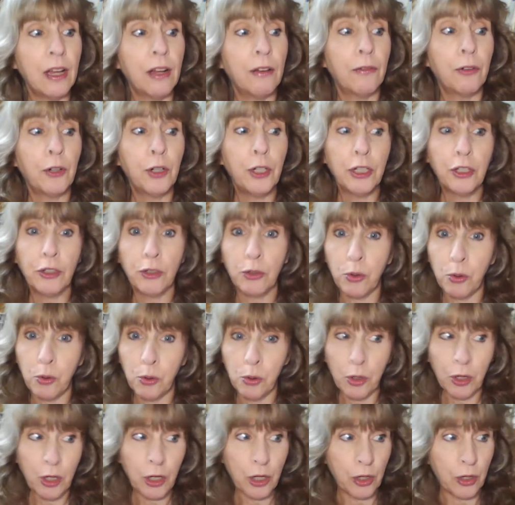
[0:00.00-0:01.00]
for his
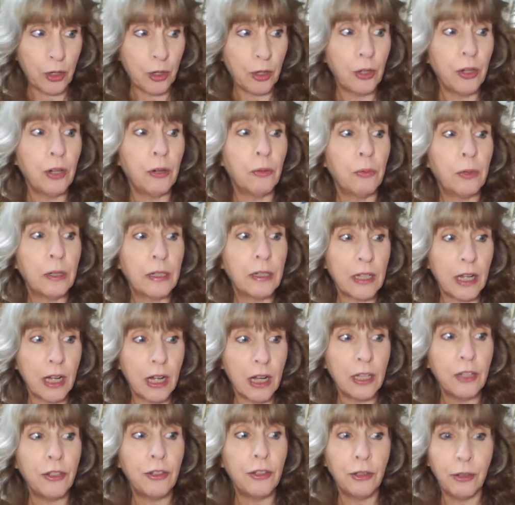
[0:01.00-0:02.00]
order was
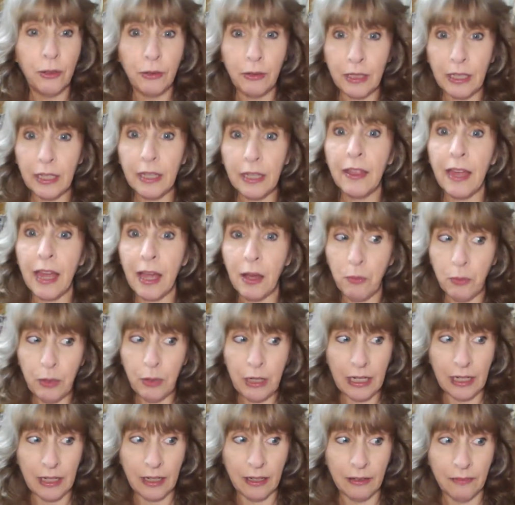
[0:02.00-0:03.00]
on duty that
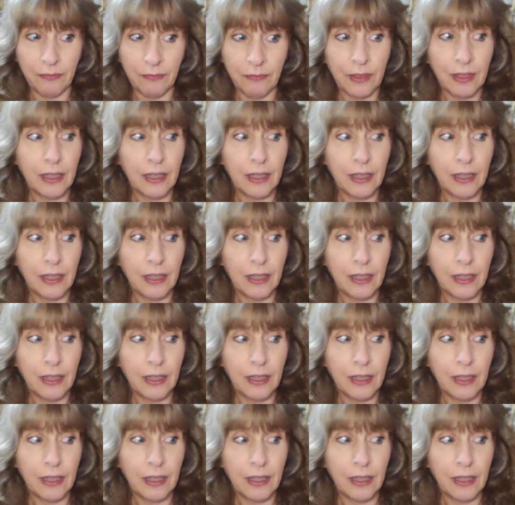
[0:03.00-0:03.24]
week.